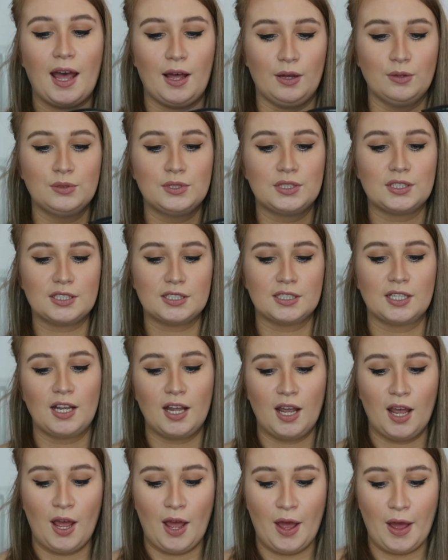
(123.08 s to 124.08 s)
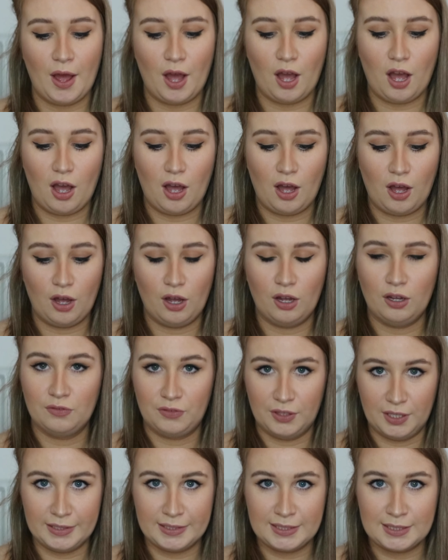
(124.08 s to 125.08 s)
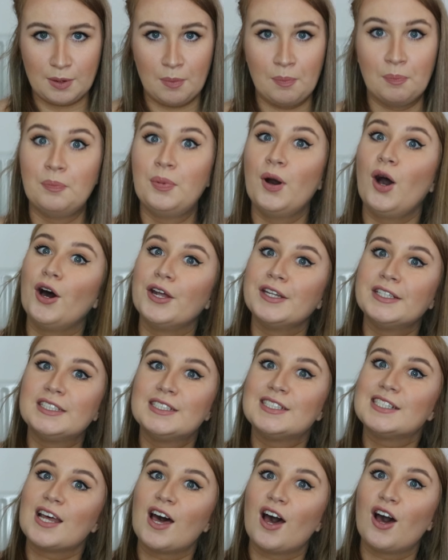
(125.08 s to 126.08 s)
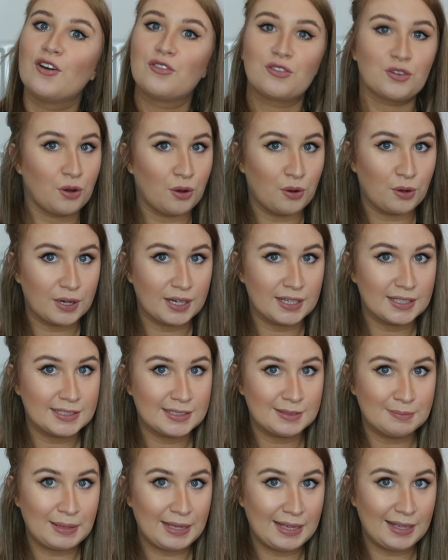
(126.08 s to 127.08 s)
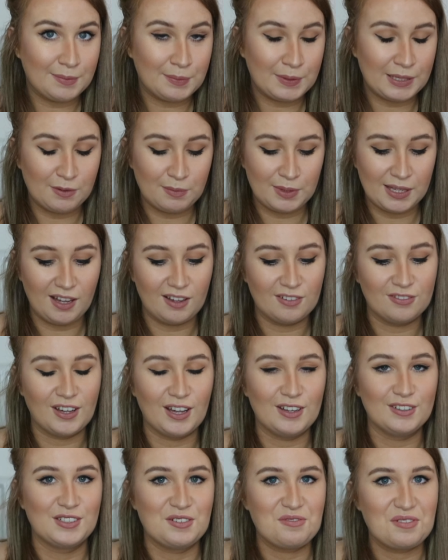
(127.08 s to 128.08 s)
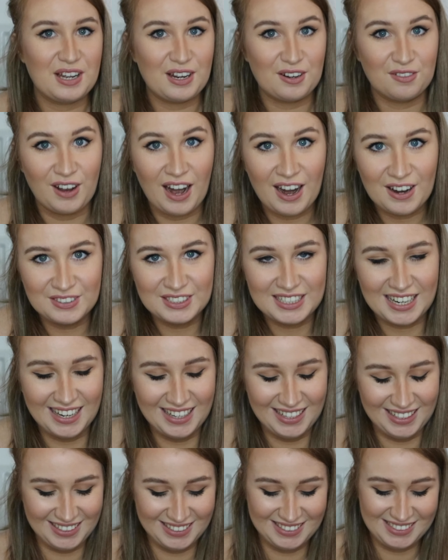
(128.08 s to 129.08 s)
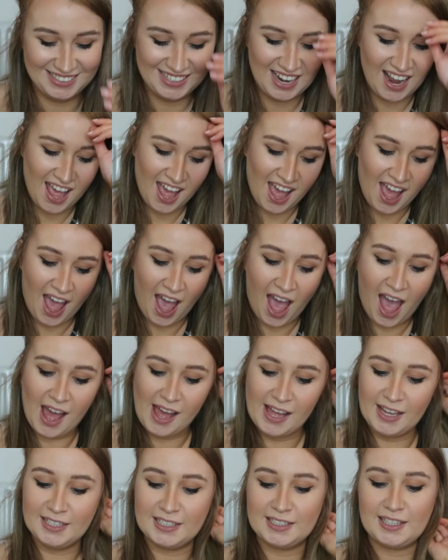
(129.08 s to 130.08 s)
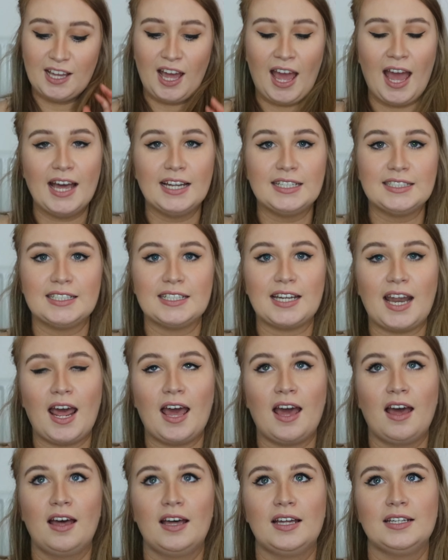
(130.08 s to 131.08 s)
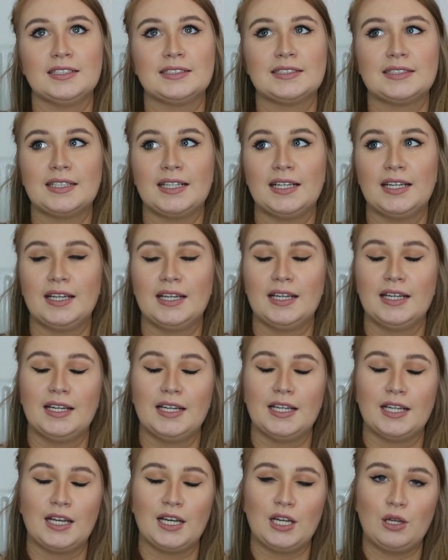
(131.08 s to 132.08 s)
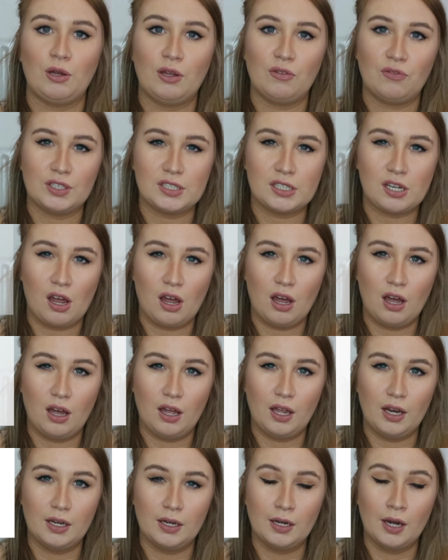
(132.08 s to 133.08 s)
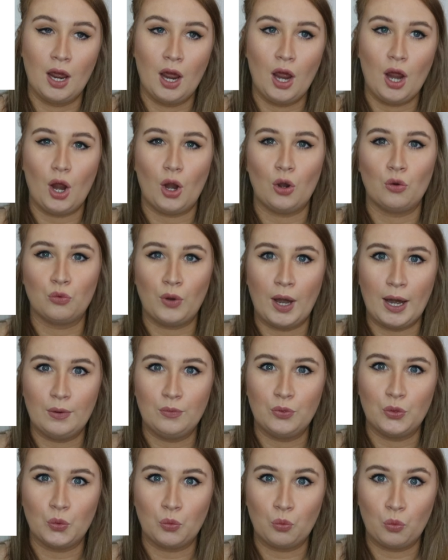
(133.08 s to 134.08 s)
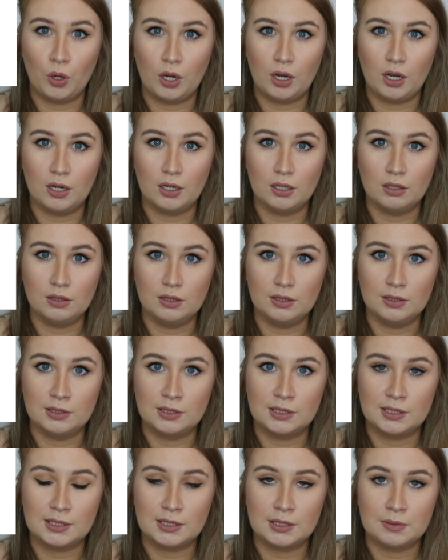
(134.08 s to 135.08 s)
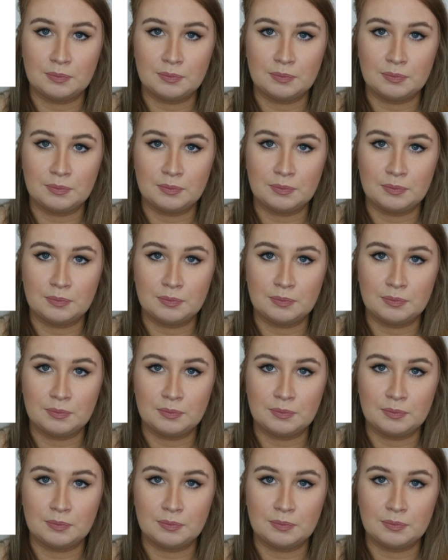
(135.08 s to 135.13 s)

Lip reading: out of it, but of course, me being me, I found a way around it. And they had it as the Louis Vuitton around the world